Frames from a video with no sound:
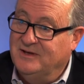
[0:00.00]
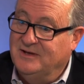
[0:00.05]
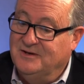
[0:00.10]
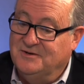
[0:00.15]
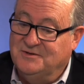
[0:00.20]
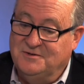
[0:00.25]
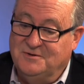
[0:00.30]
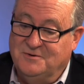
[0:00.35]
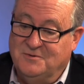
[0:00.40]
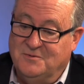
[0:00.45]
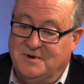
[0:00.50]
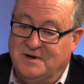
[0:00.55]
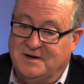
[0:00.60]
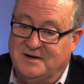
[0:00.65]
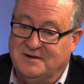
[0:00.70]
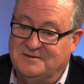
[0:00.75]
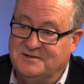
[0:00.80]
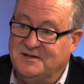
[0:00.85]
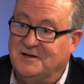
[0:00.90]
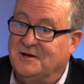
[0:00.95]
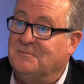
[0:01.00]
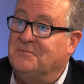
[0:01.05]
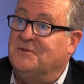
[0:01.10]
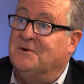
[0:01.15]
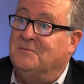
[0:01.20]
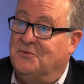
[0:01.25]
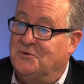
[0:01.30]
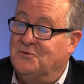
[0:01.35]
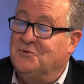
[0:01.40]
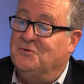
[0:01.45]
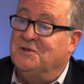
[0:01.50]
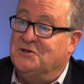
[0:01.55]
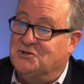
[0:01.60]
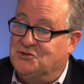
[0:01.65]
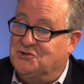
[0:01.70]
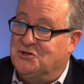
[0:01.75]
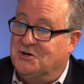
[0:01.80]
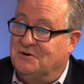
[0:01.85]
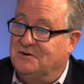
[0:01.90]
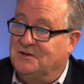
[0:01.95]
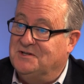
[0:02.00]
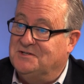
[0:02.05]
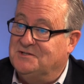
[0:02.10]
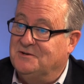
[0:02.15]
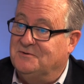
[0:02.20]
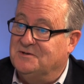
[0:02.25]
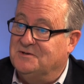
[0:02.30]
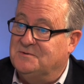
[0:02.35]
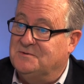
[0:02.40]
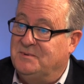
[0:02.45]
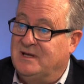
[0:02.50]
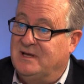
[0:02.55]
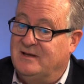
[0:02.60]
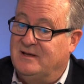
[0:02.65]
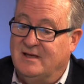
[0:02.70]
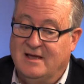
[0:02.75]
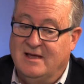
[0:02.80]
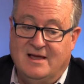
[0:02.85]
to help them through this journey, so to speak.